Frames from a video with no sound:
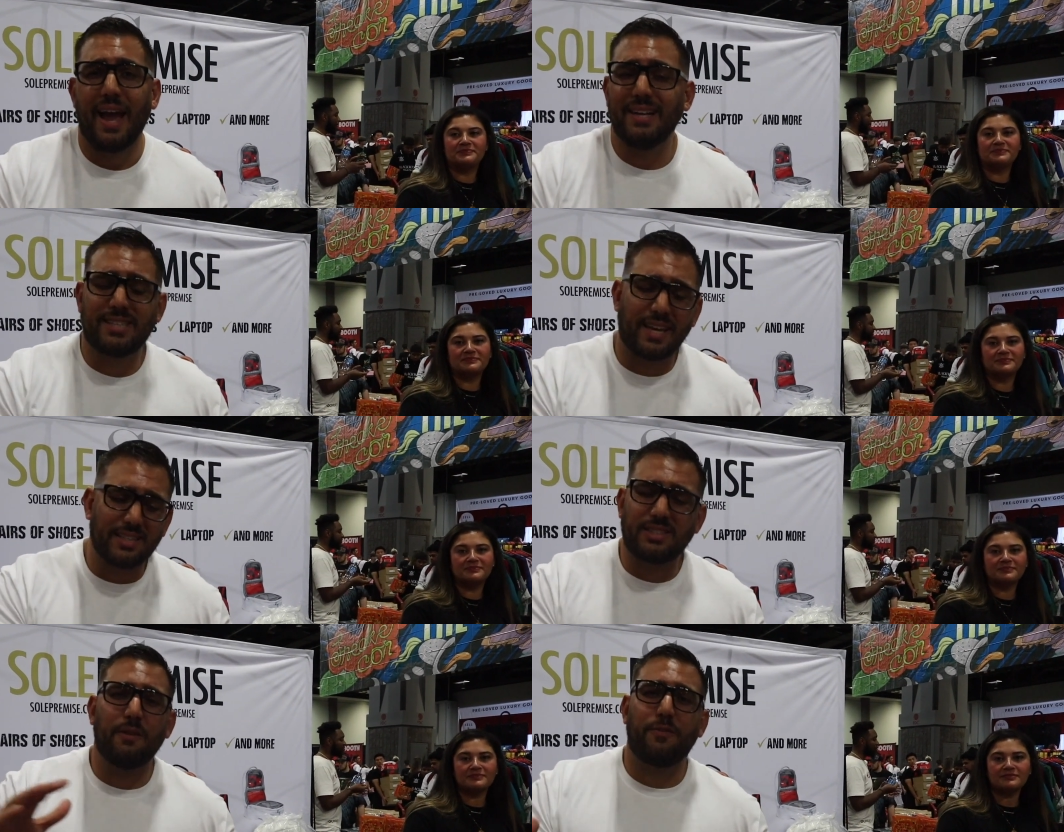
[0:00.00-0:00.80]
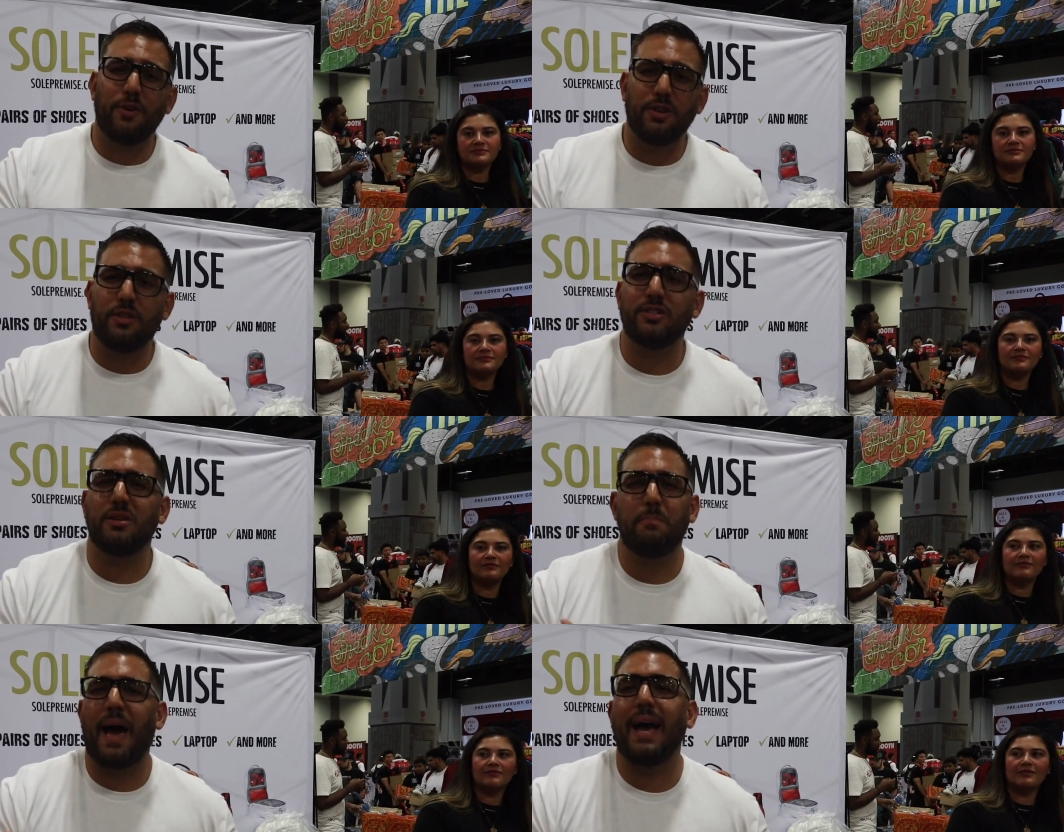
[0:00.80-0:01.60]
Speaker 1: And take it a step further, there's
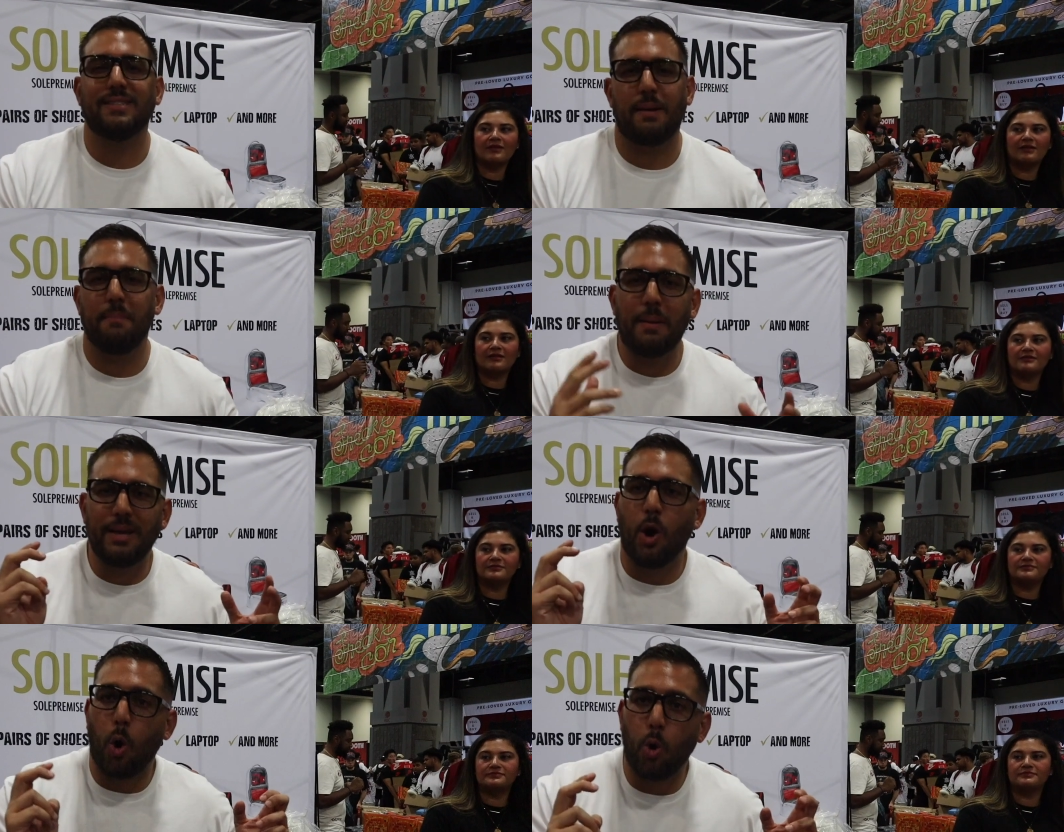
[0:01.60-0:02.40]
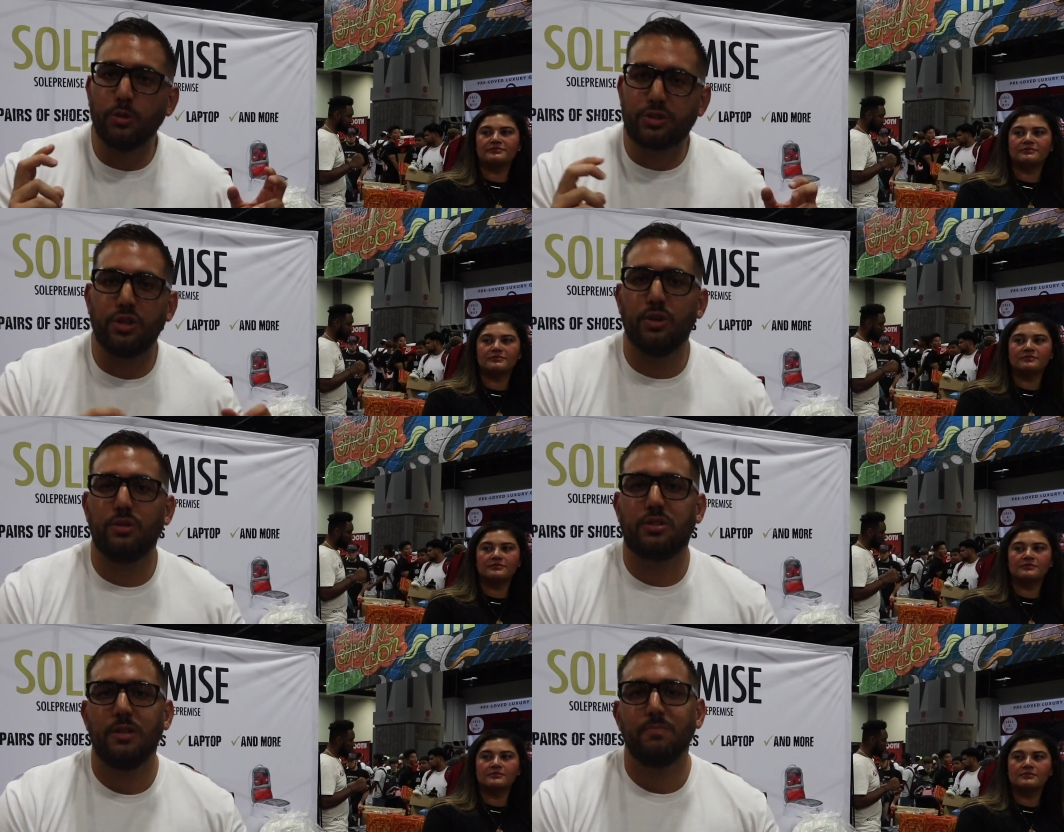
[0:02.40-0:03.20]
some bags that maybe hold shoes,